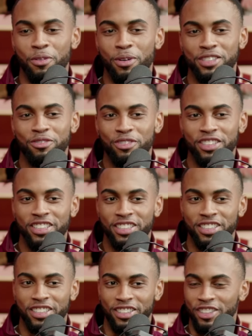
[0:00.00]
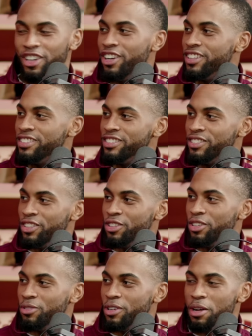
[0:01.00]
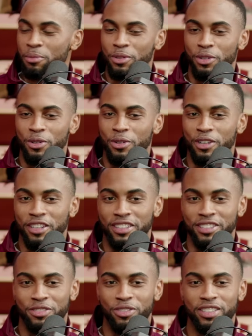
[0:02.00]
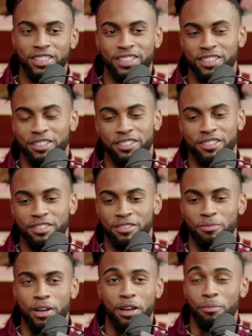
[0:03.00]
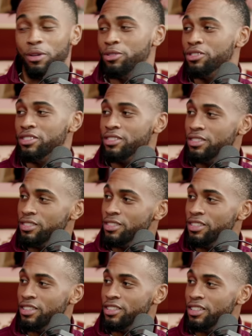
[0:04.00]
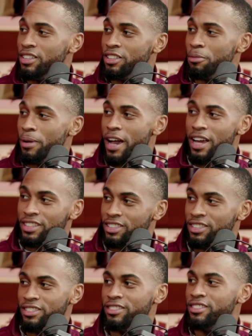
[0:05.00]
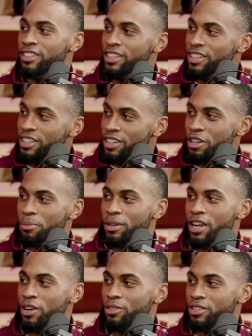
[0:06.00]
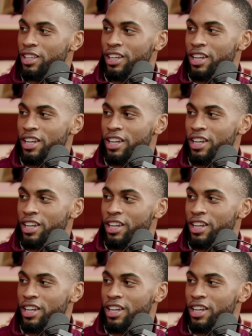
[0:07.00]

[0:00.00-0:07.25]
wasn't really a thought. You know, when I'm on a court, it's really just my emotions and the passion coming out. Like